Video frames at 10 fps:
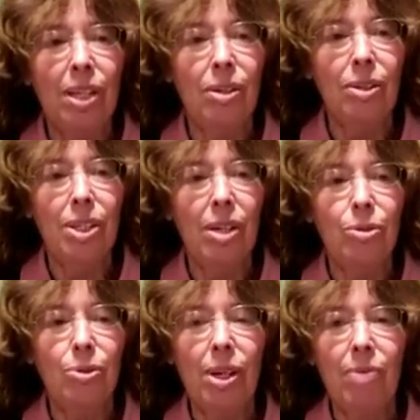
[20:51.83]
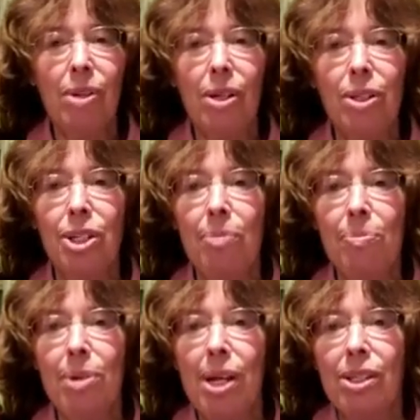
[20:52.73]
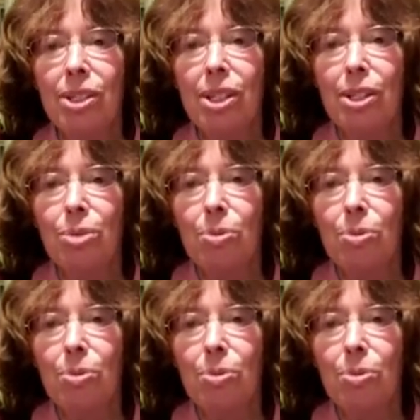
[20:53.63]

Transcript: ourselves, wherever Hashem placed us.